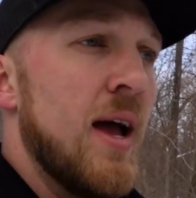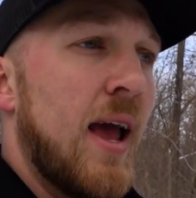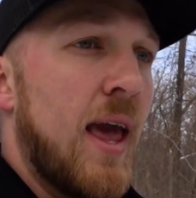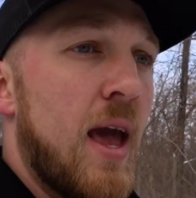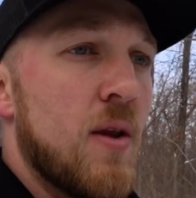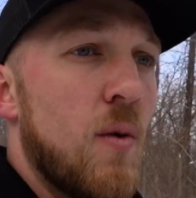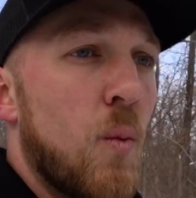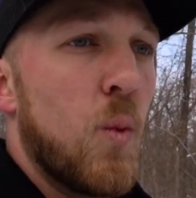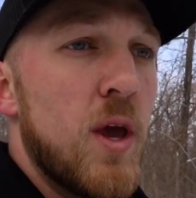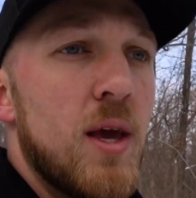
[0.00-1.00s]
And
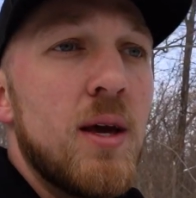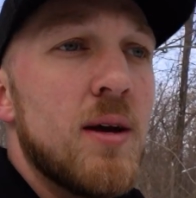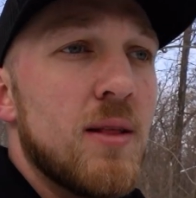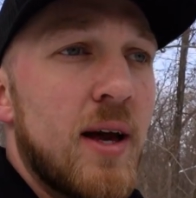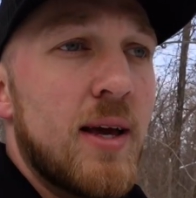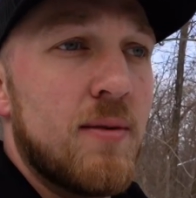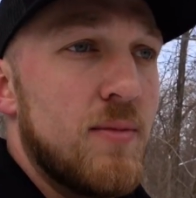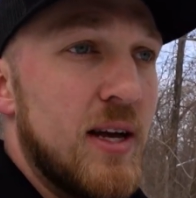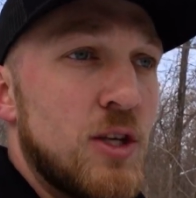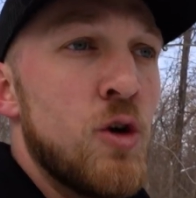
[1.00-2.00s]
we, like,
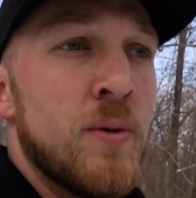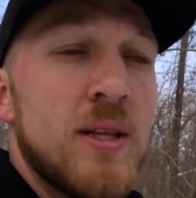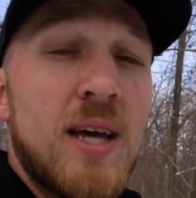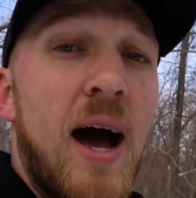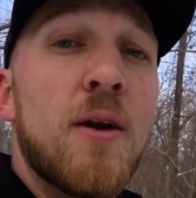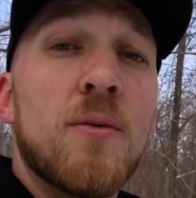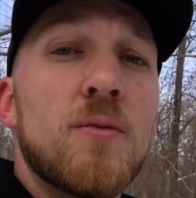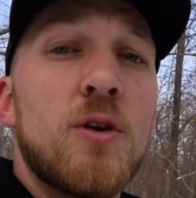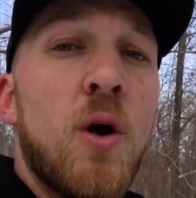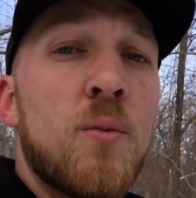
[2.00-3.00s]
as humans,
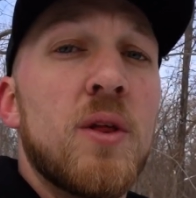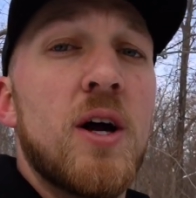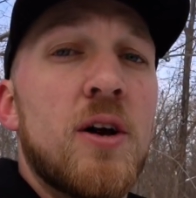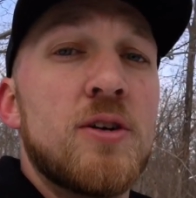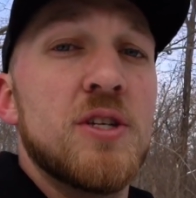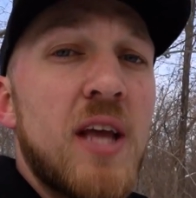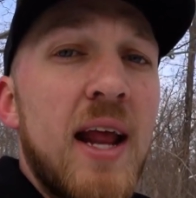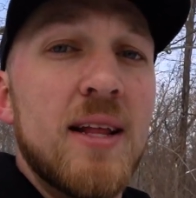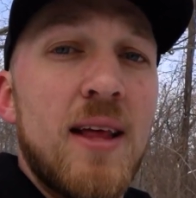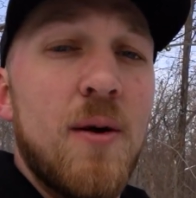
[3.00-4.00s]
you don't really
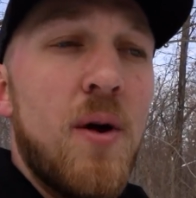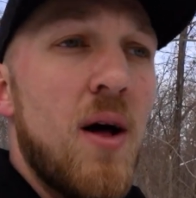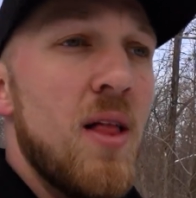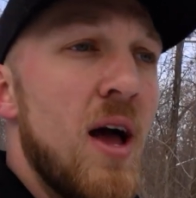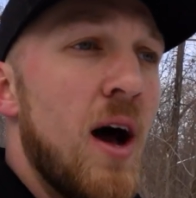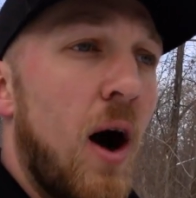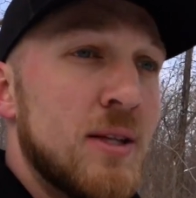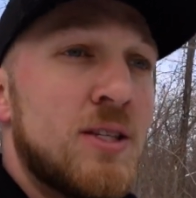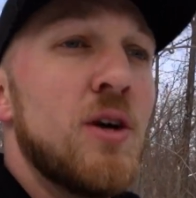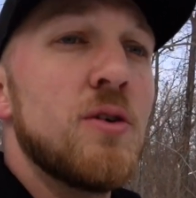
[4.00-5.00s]
understand it that well
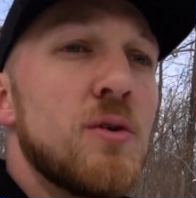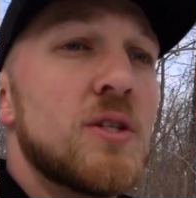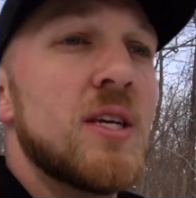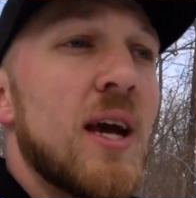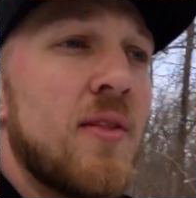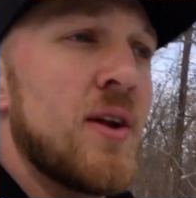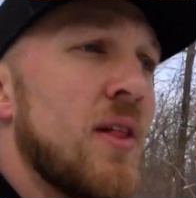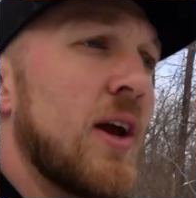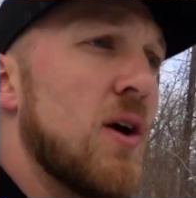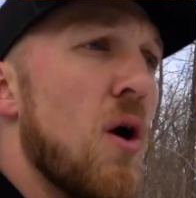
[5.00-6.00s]
until you see it. Then you're
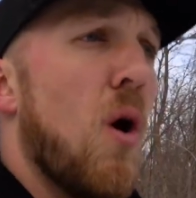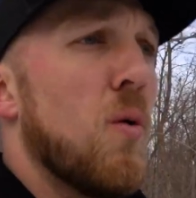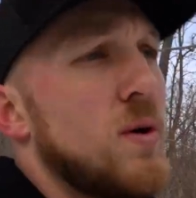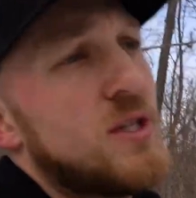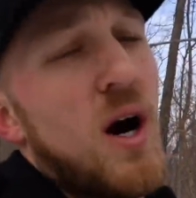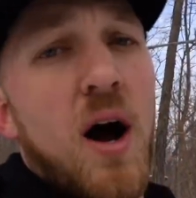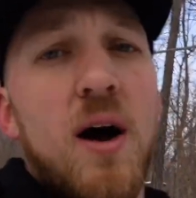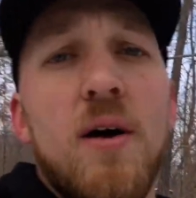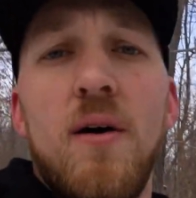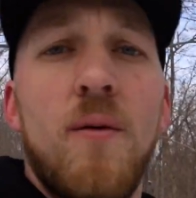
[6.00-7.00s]
like, oh, duh.
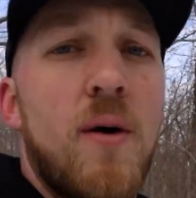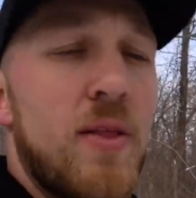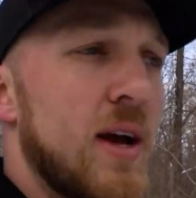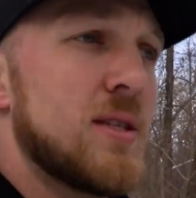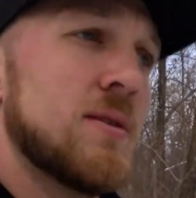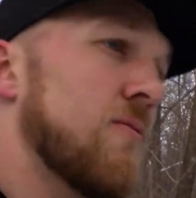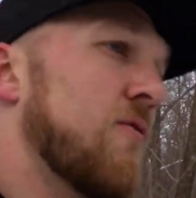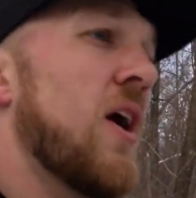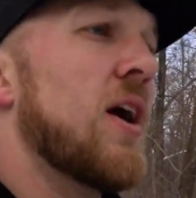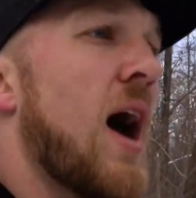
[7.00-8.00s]
That's
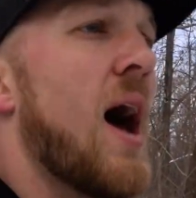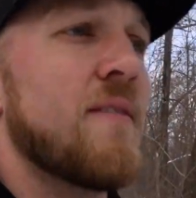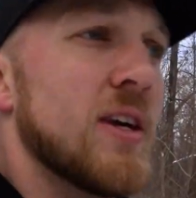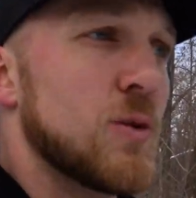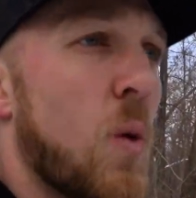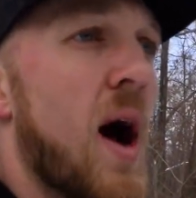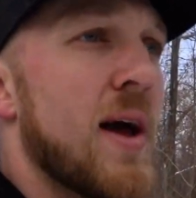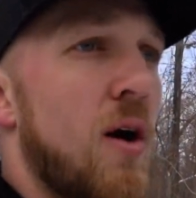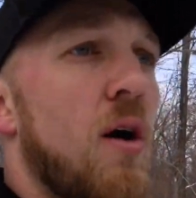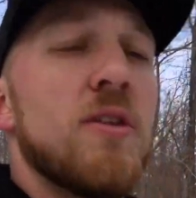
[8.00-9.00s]
very obvious why
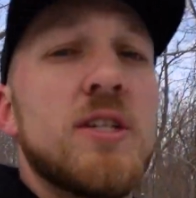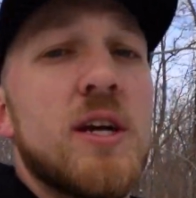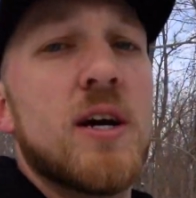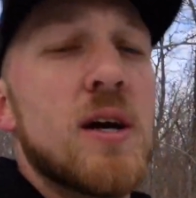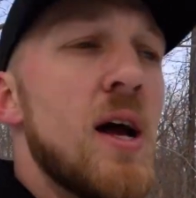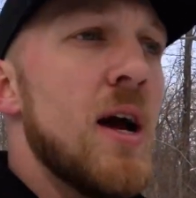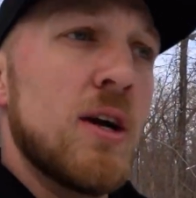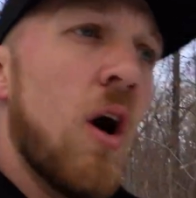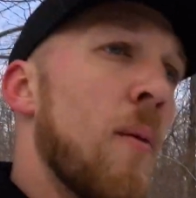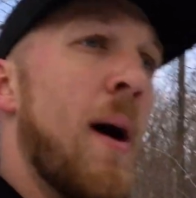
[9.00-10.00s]
all the deer
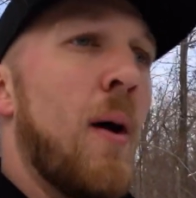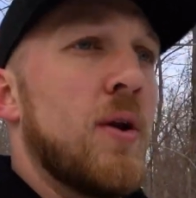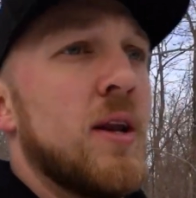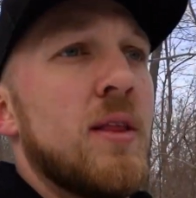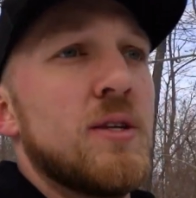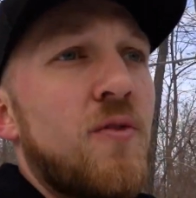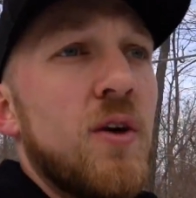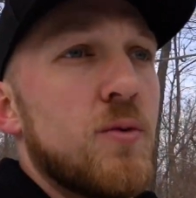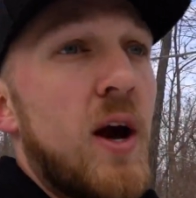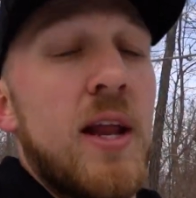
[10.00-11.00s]
come out into this
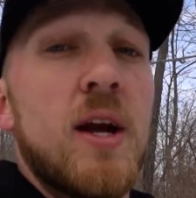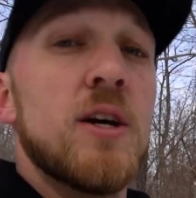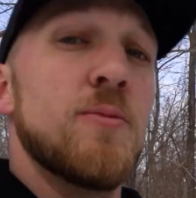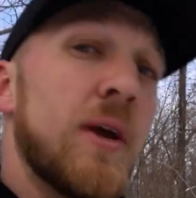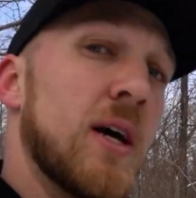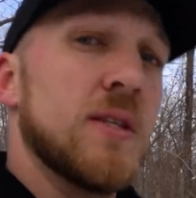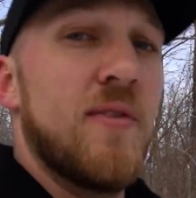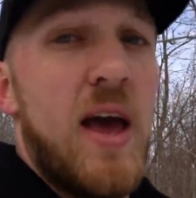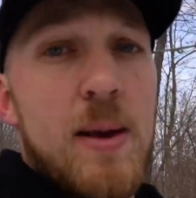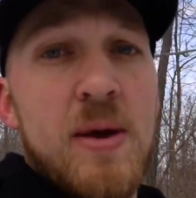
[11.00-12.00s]
field right here is because of
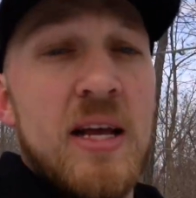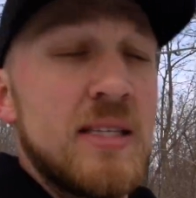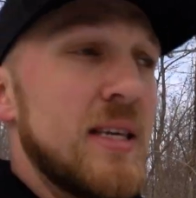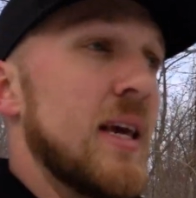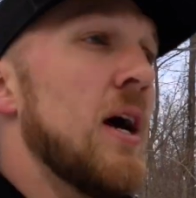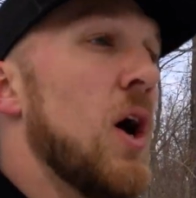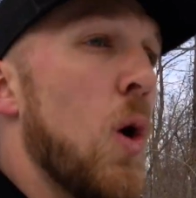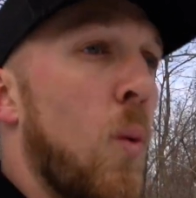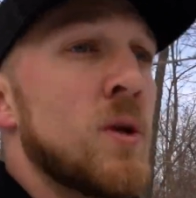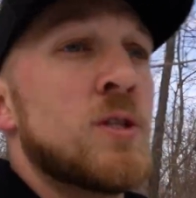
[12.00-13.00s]
A, B, and C,
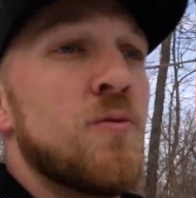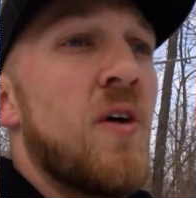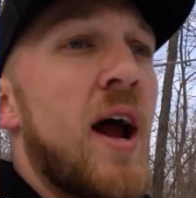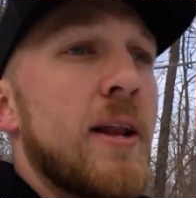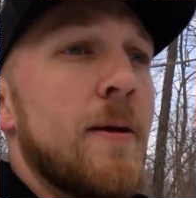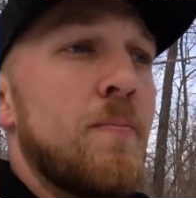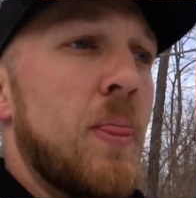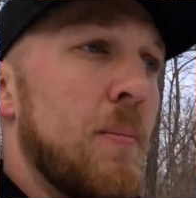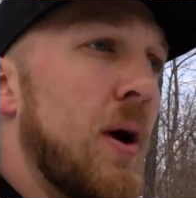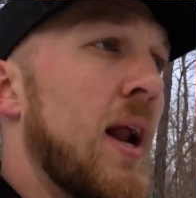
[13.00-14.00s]
once you find it.
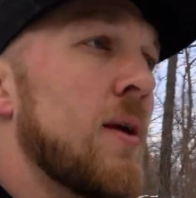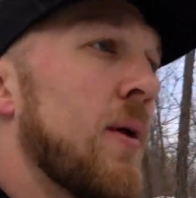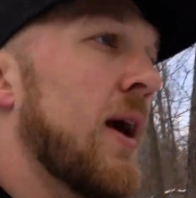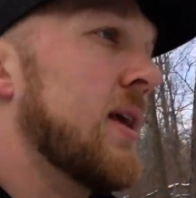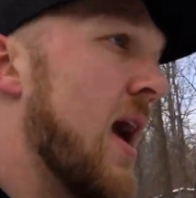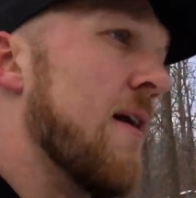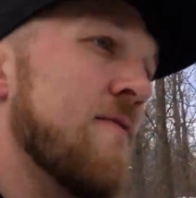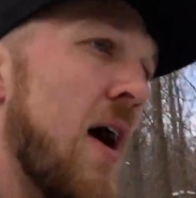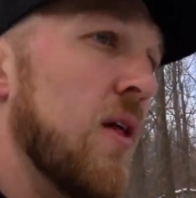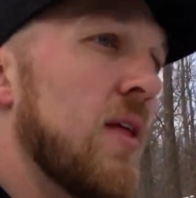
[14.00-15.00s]
But anyway, yeah,
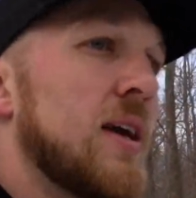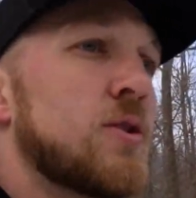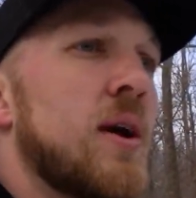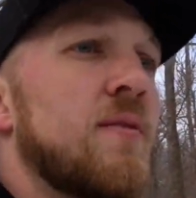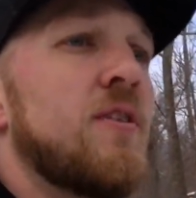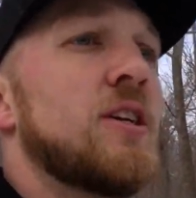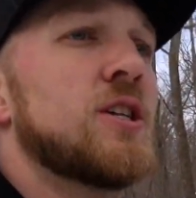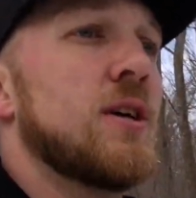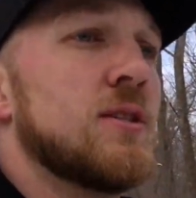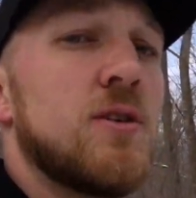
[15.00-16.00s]
follow that terrain
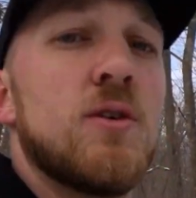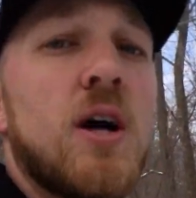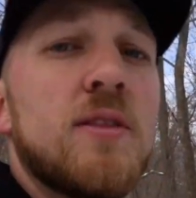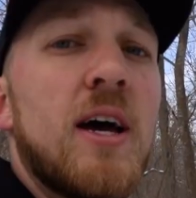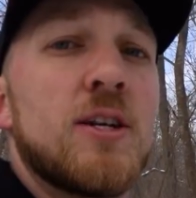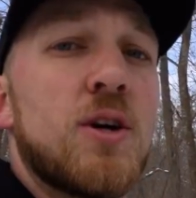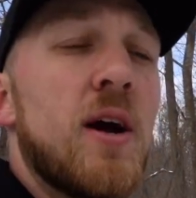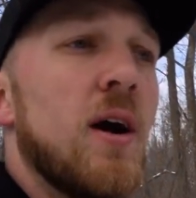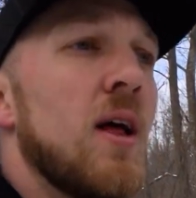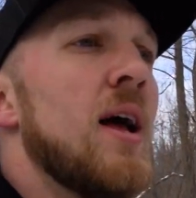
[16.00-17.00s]
feature until you cut that
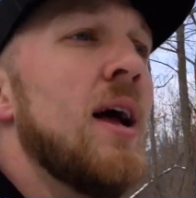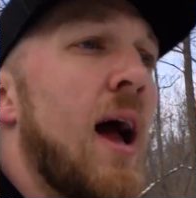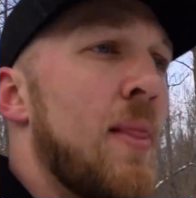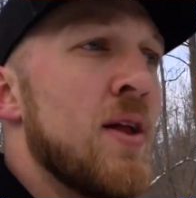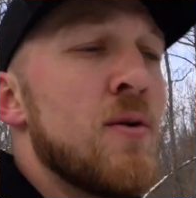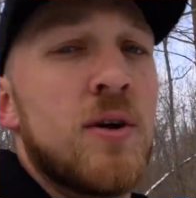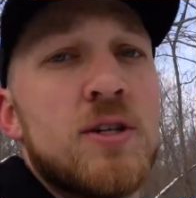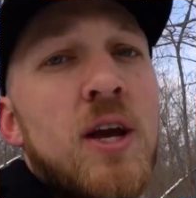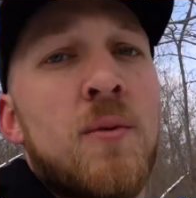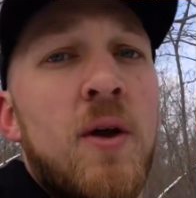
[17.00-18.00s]
trail, and then you
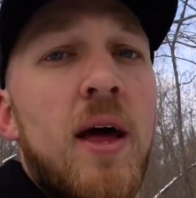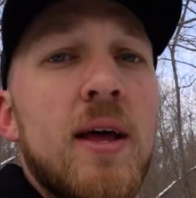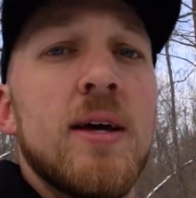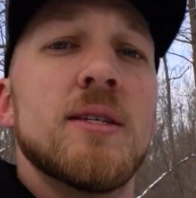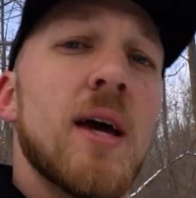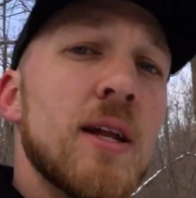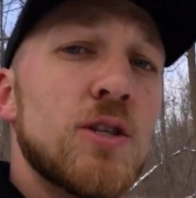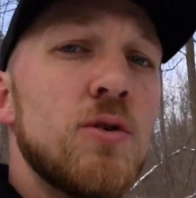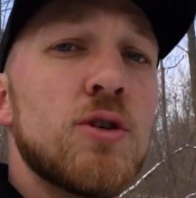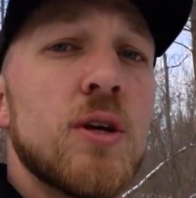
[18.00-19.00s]
understand where that is, and
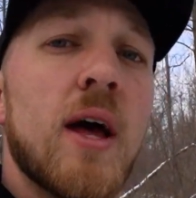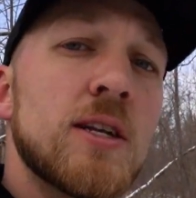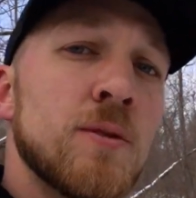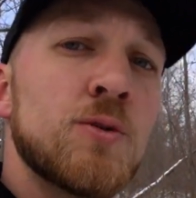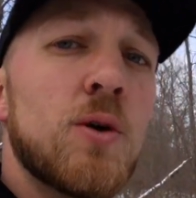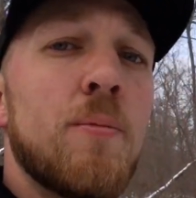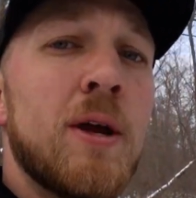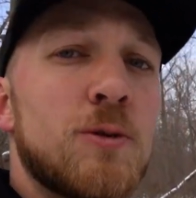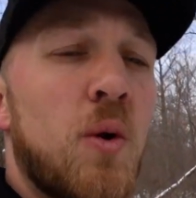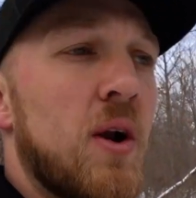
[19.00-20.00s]
it's usually like some sort of
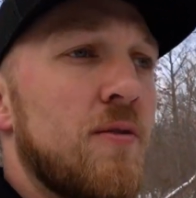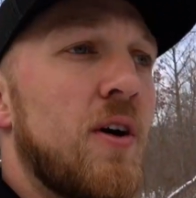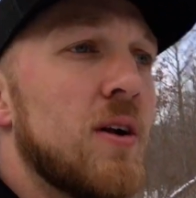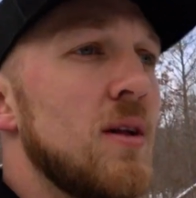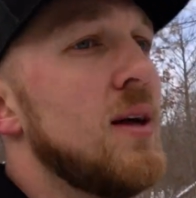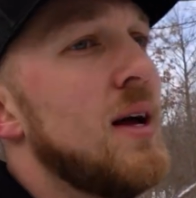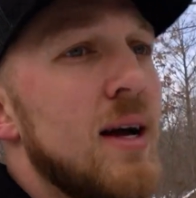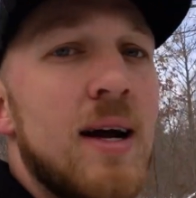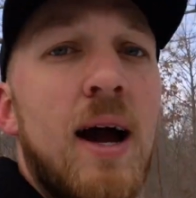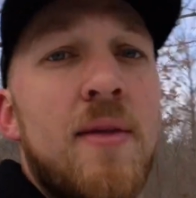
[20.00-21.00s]
pinch point or funnel,
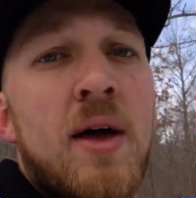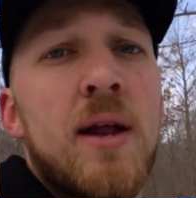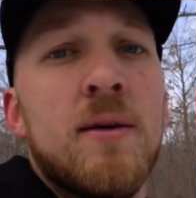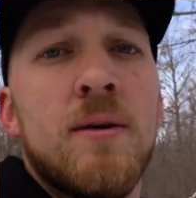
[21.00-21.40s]
and then